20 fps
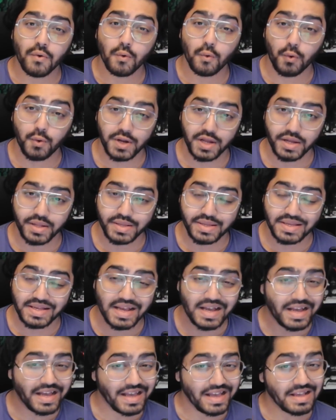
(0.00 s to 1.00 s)
audience.
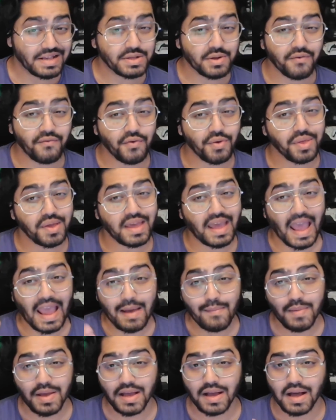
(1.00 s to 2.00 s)
It's not for the
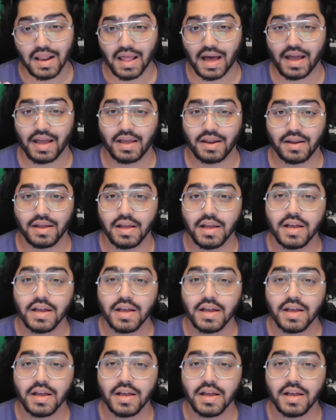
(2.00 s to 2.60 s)
gaming client.